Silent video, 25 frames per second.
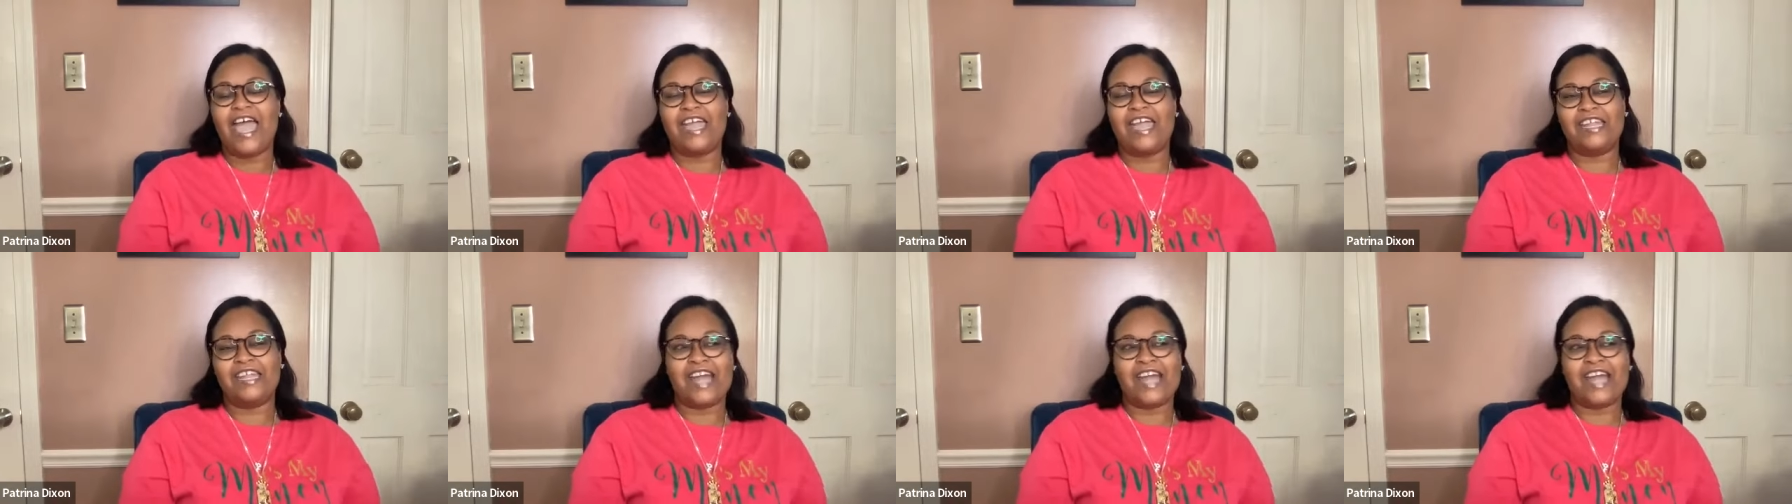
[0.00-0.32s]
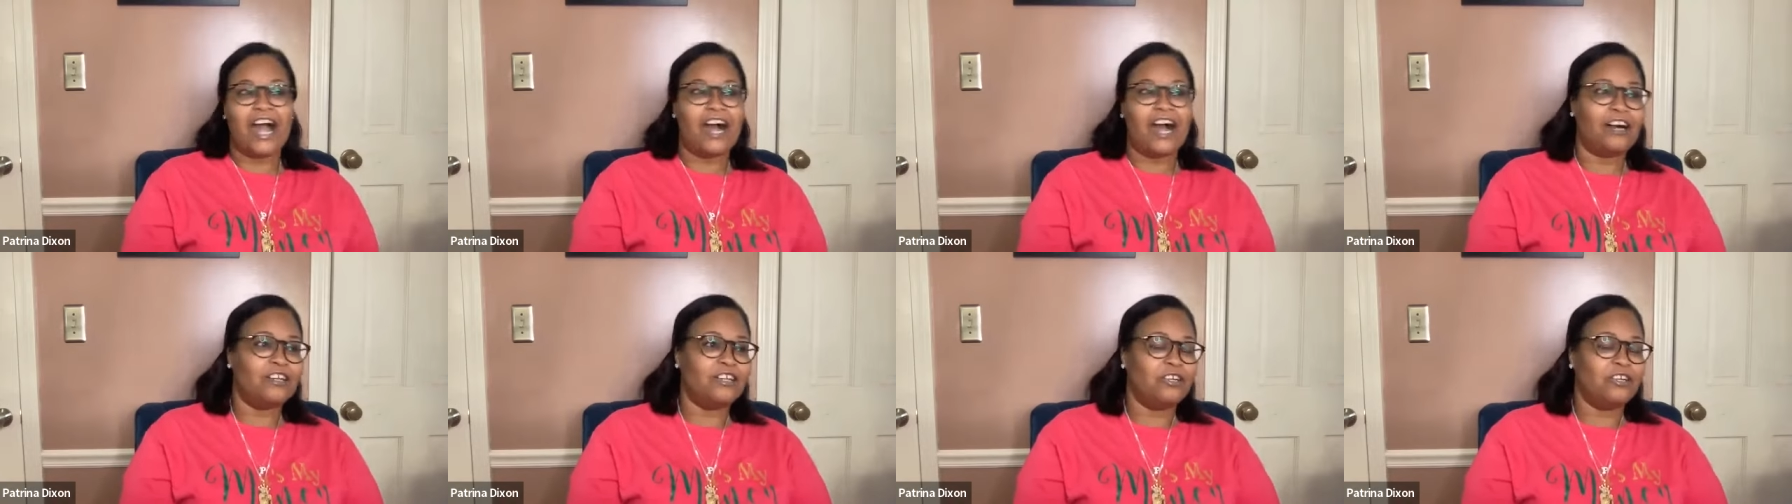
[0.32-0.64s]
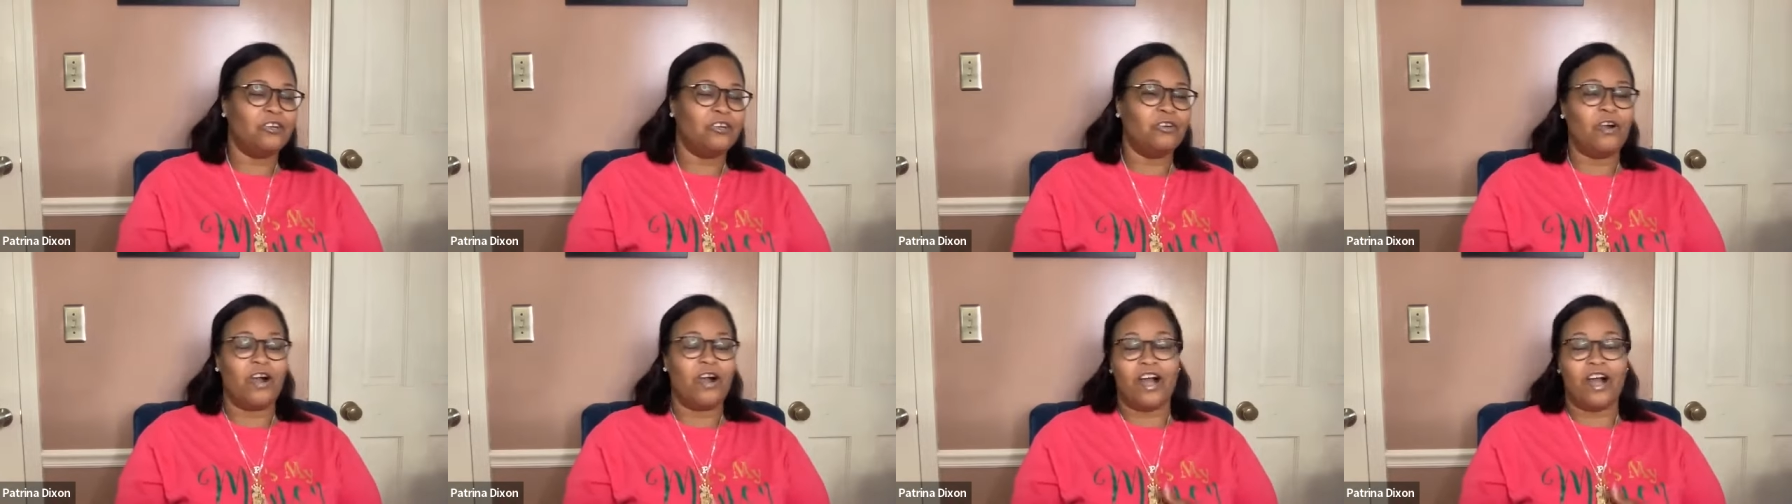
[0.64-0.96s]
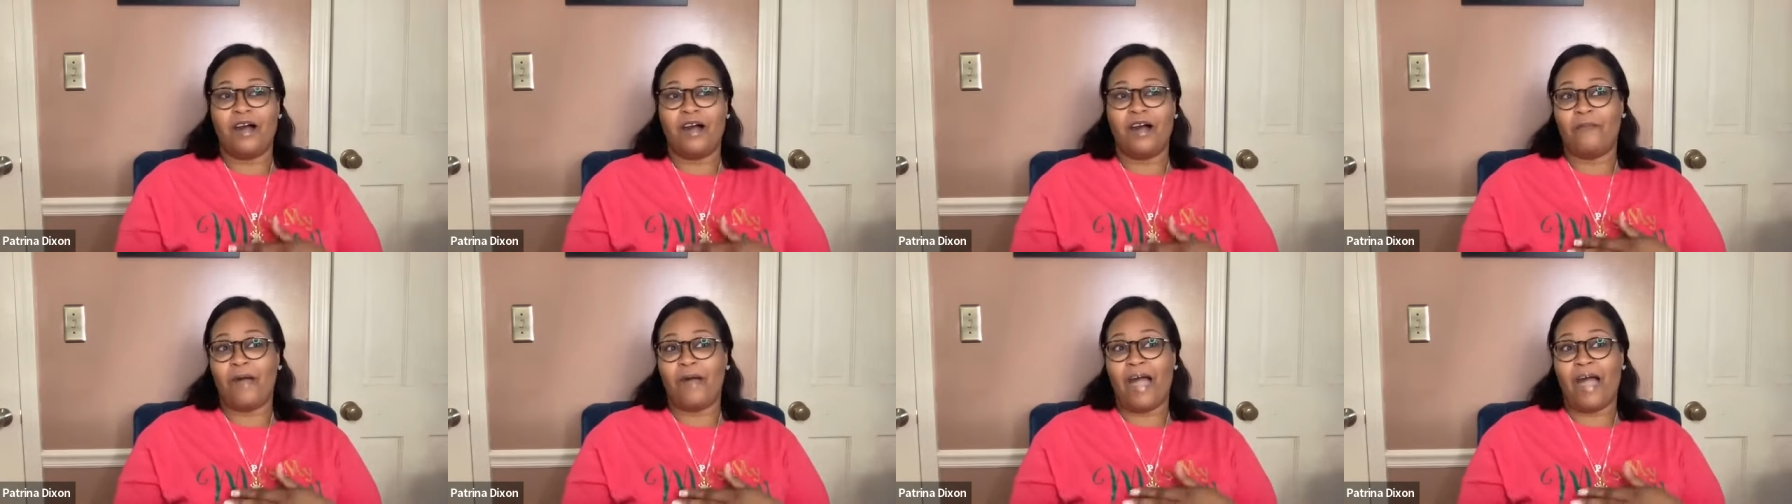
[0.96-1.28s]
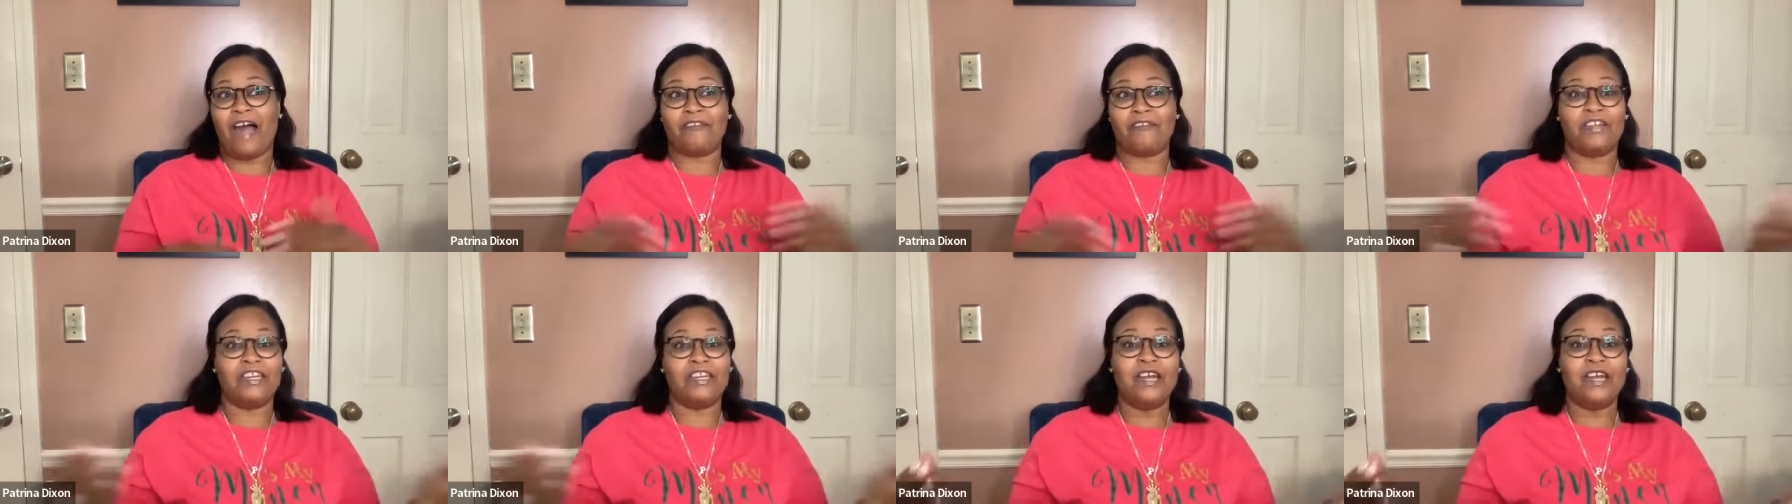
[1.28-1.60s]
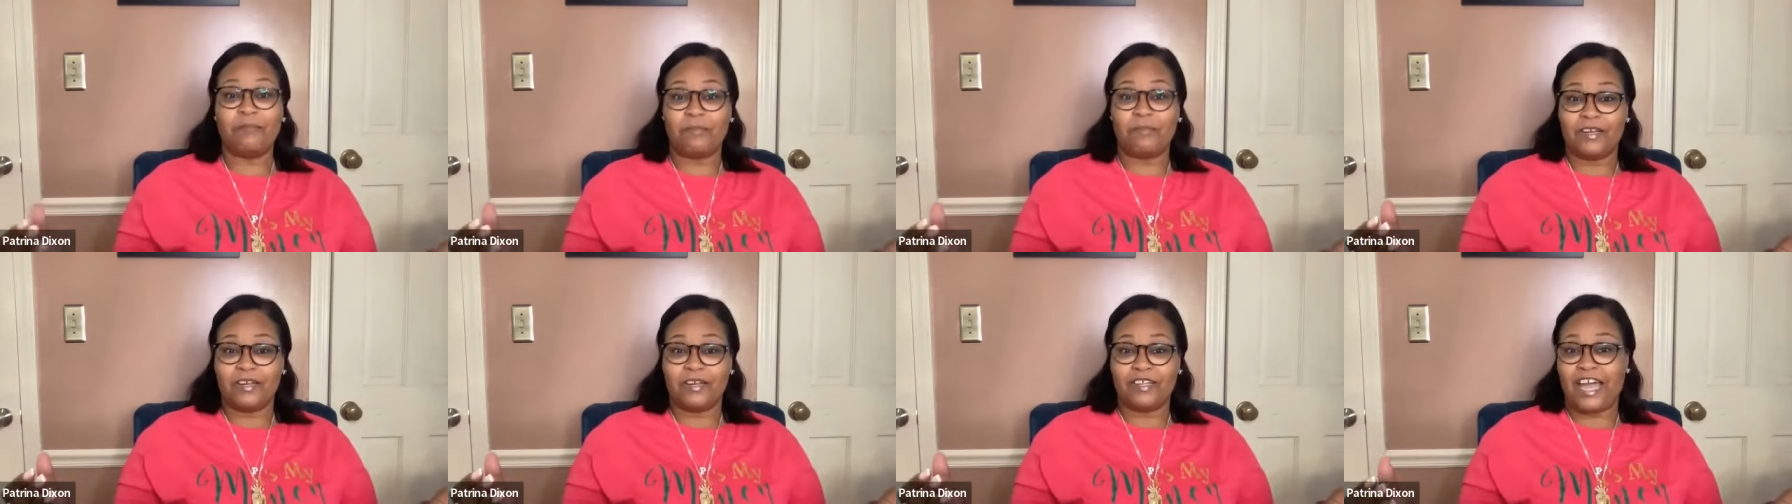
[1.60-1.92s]
And now you um, have a
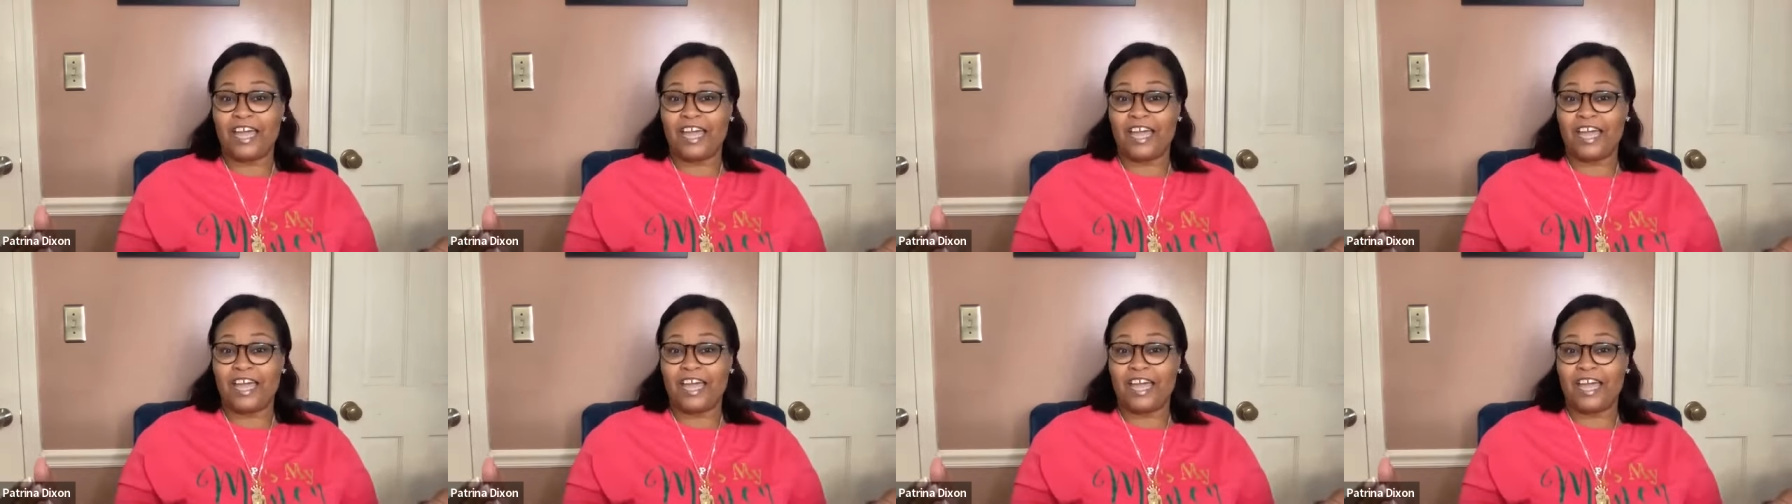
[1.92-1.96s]
number